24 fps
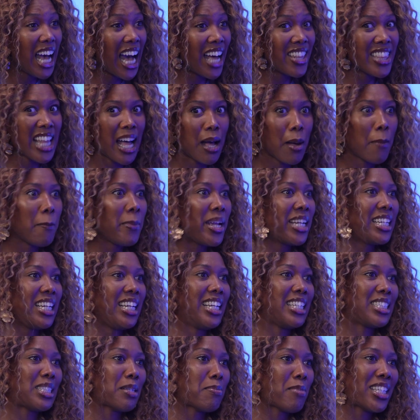And that
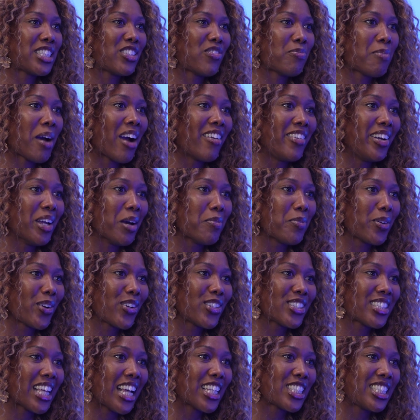immediately is the massive barrier,
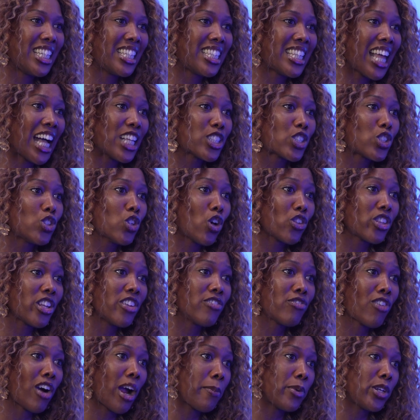because actually that's not the
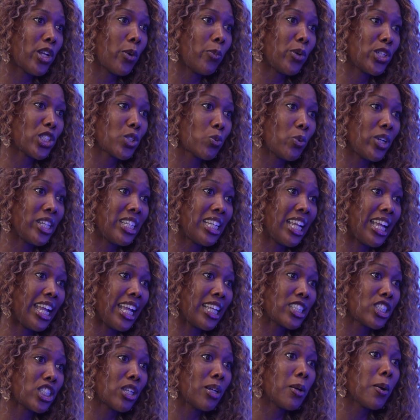environment in which we
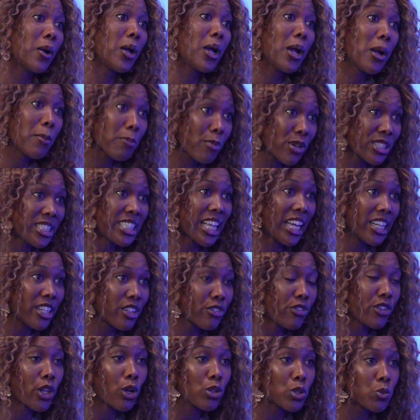need to present
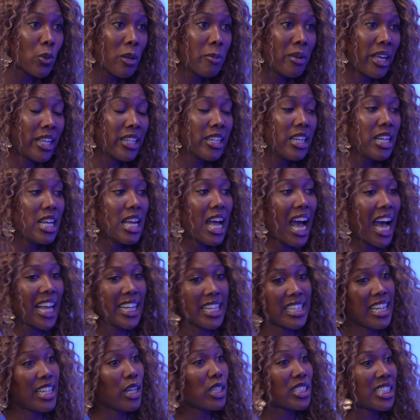for those women. And
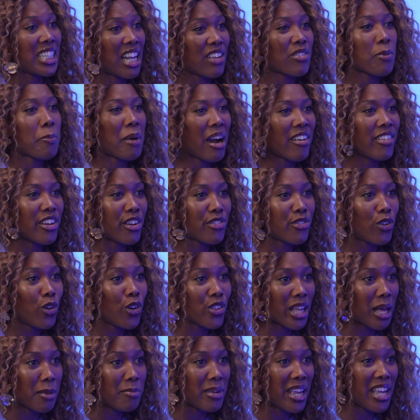then it's another barrier for
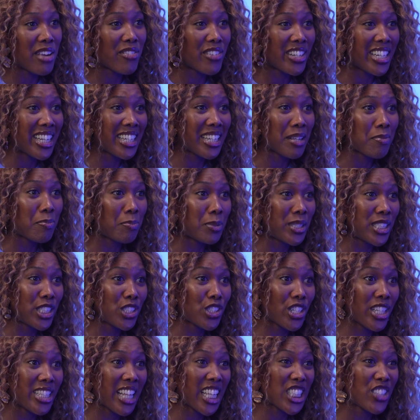them, even in a
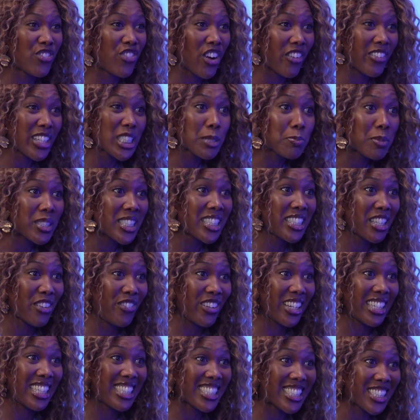position that's very
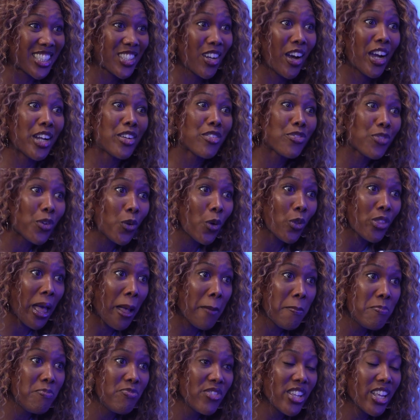specifically designed for
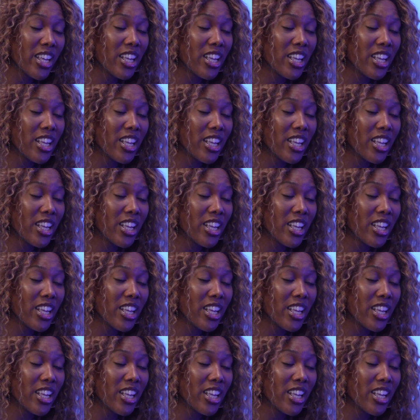them.